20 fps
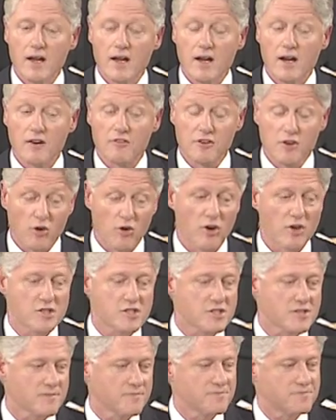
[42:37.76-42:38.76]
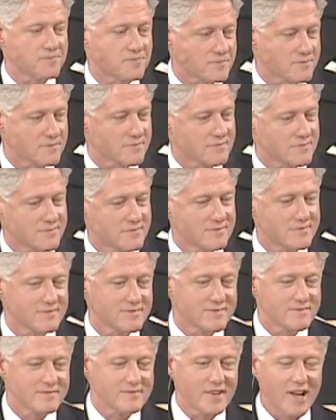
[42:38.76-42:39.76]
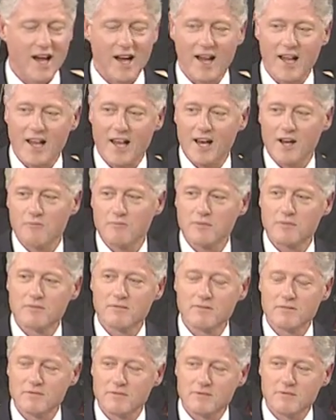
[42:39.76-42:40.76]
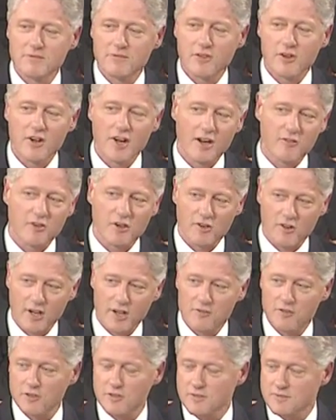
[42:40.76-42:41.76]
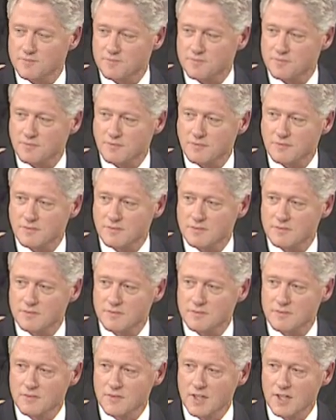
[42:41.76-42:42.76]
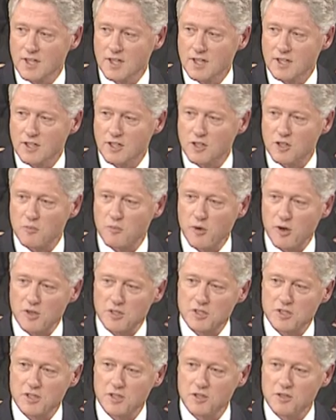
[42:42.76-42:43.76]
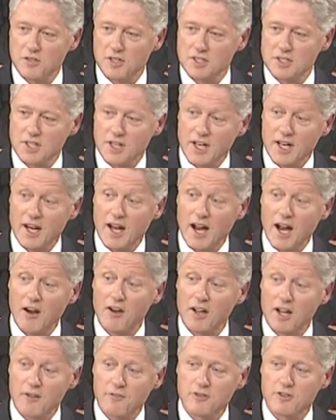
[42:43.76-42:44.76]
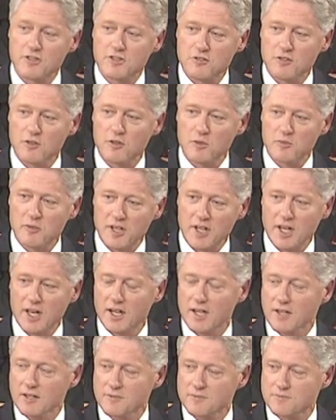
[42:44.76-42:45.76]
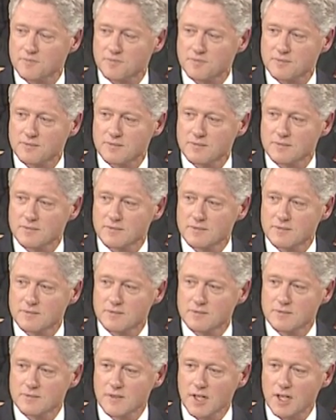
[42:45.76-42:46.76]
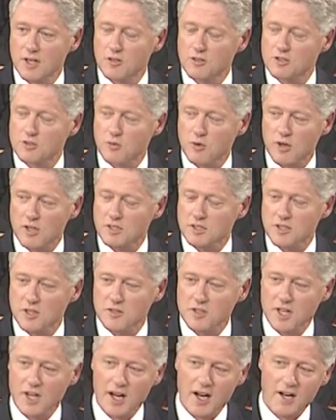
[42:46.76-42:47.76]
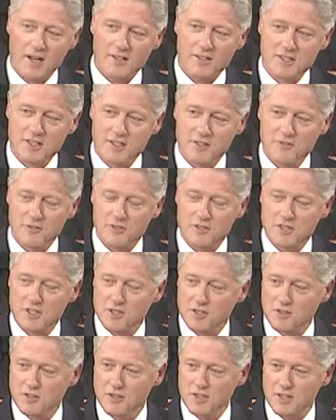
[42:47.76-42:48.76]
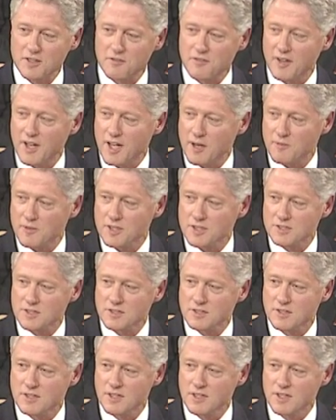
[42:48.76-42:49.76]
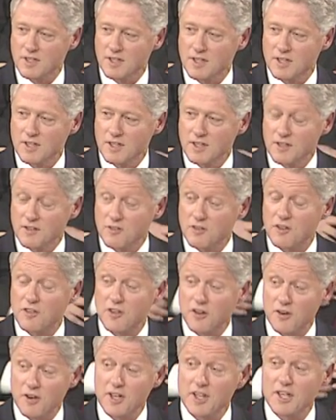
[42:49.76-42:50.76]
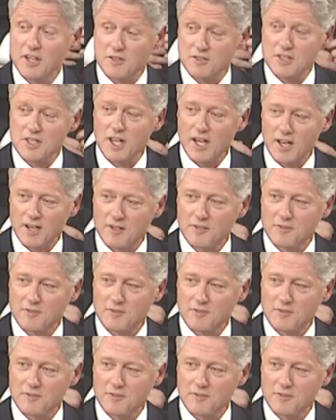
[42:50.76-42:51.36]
Of course, I am forever grateful to the person who has led our efforts from the beginning and who's worked so tirelessly for children and families for 30 years now,